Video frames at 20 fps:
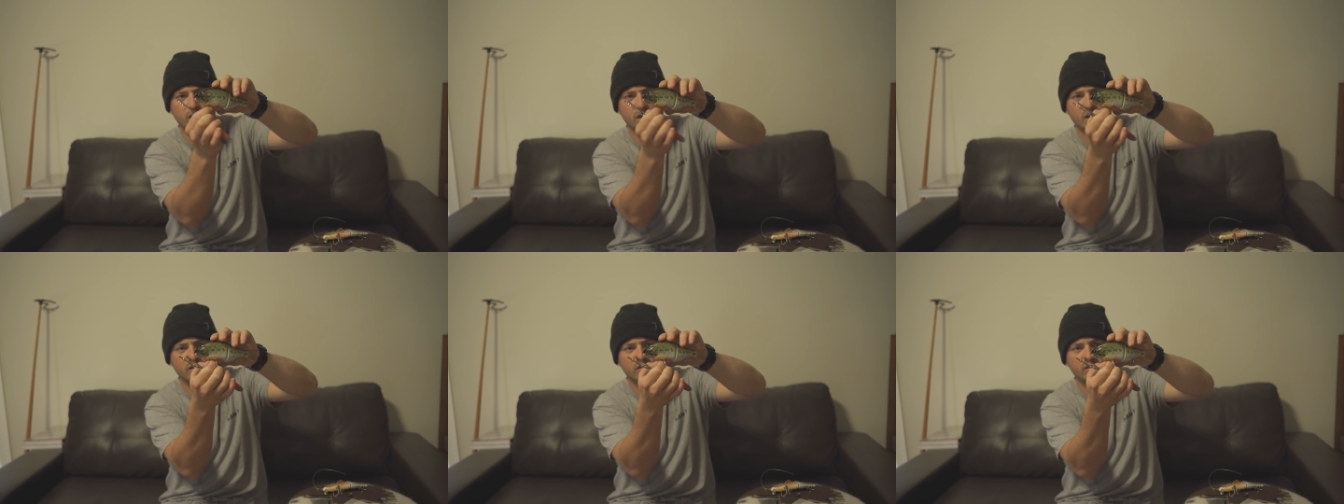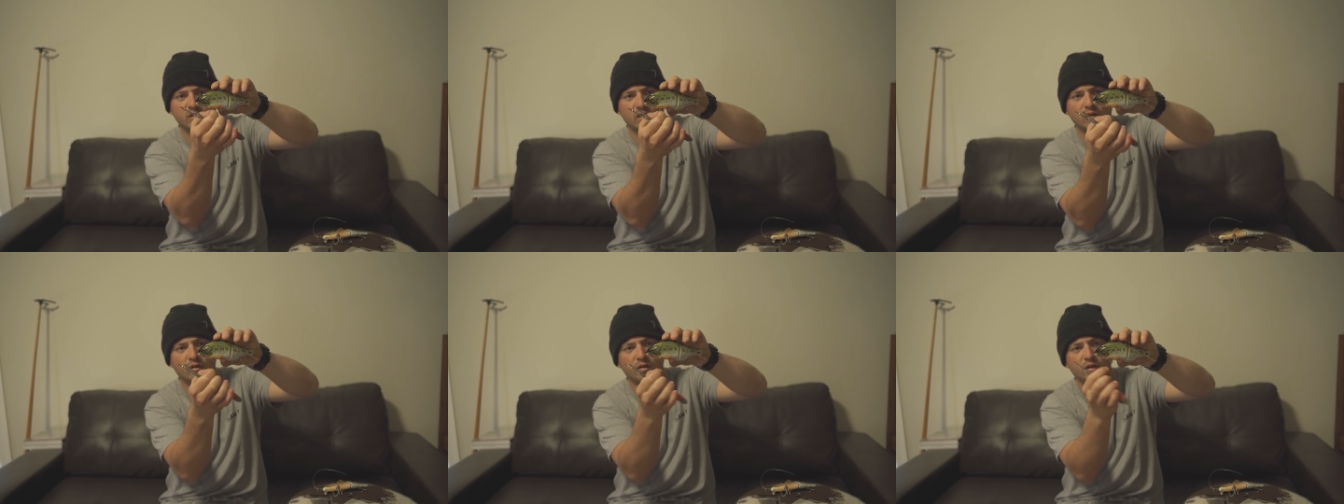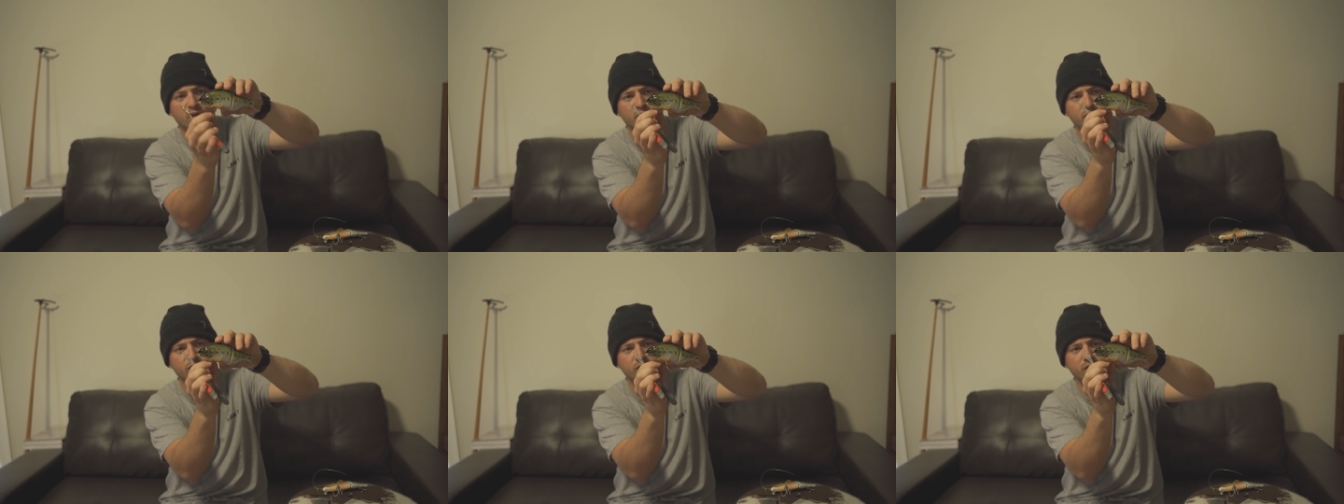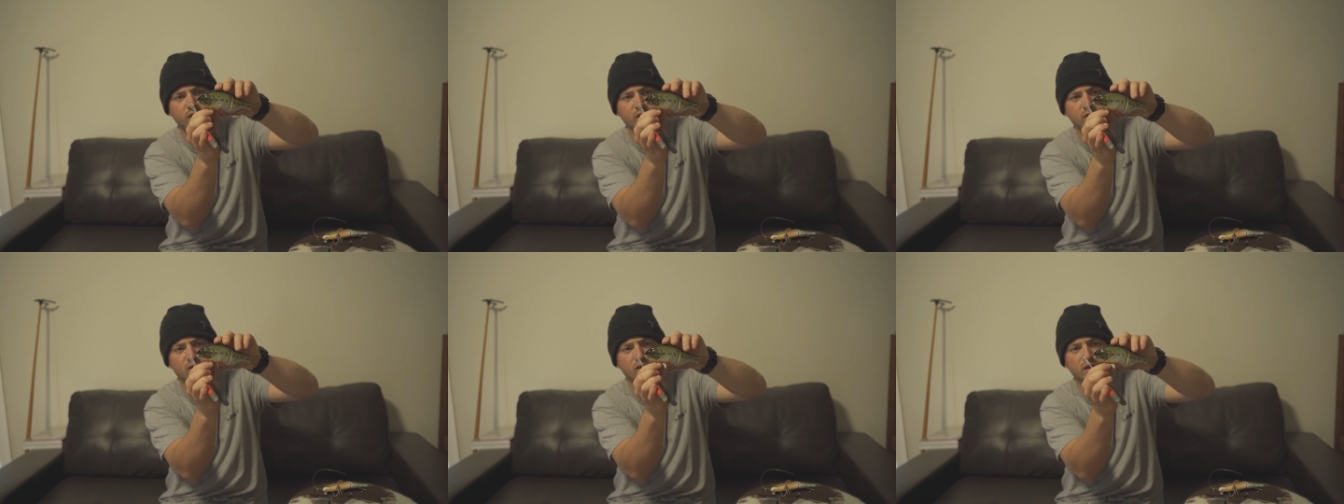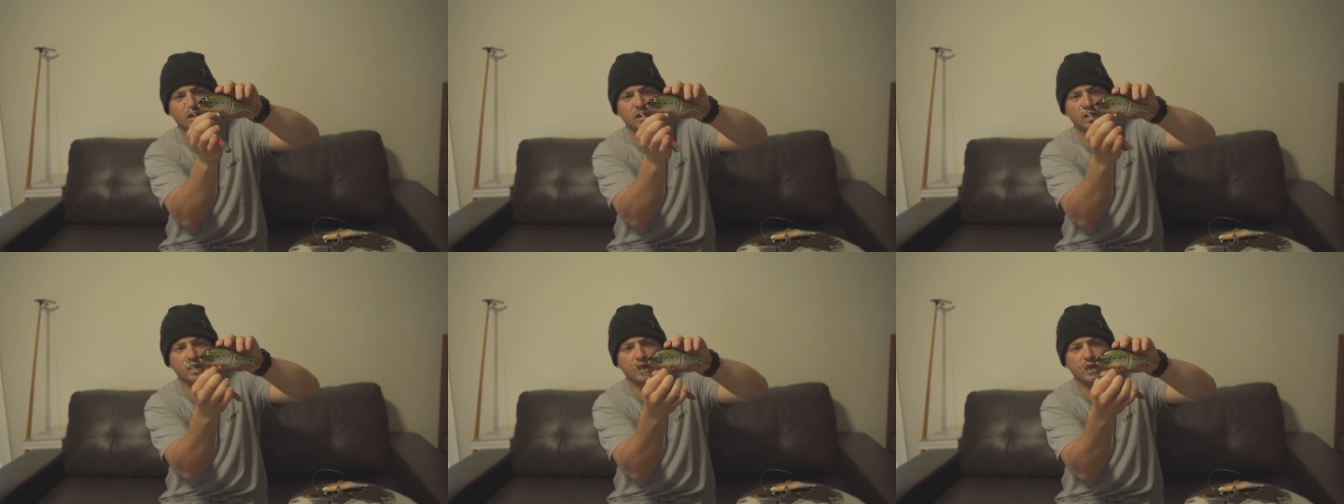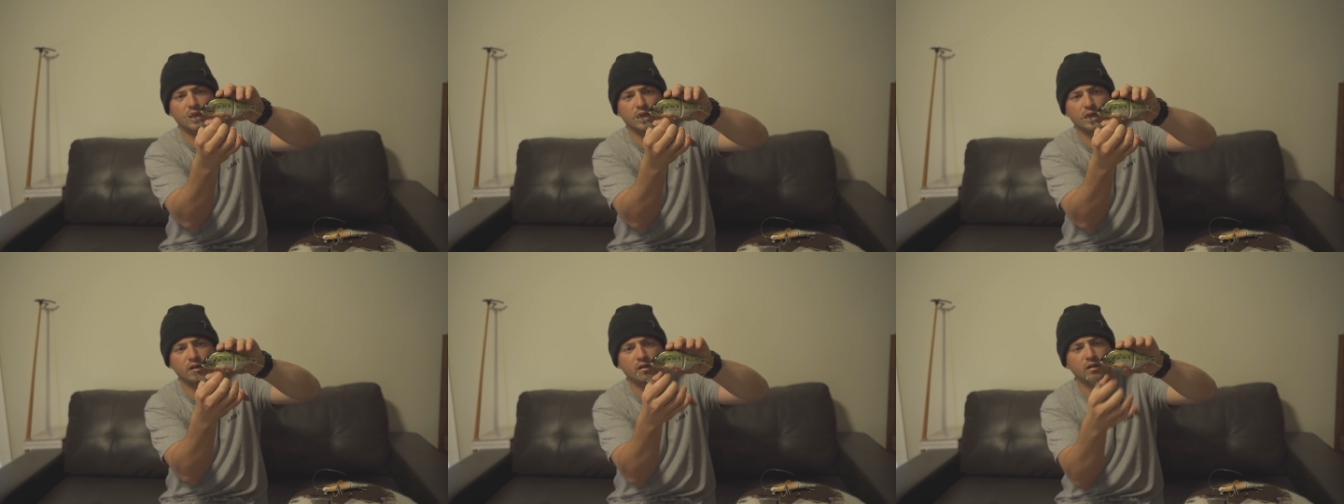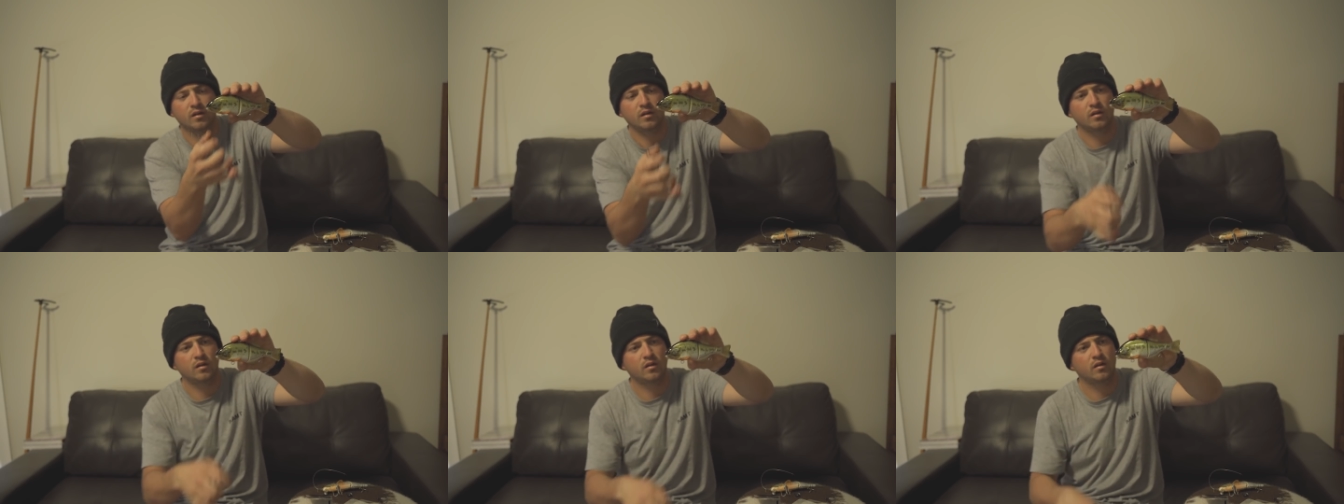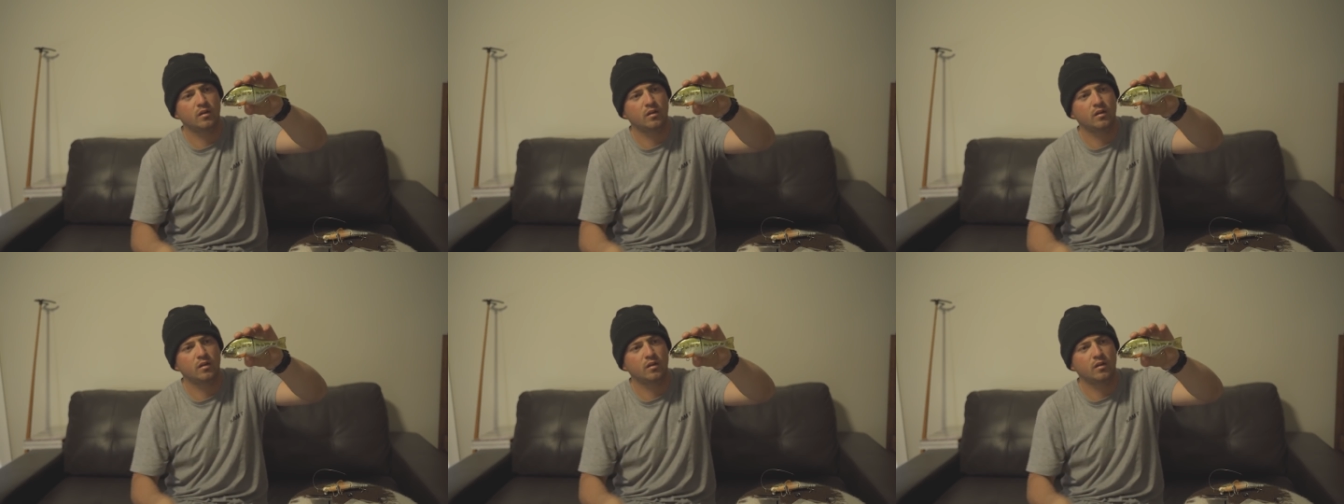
there, so I don't feel like you need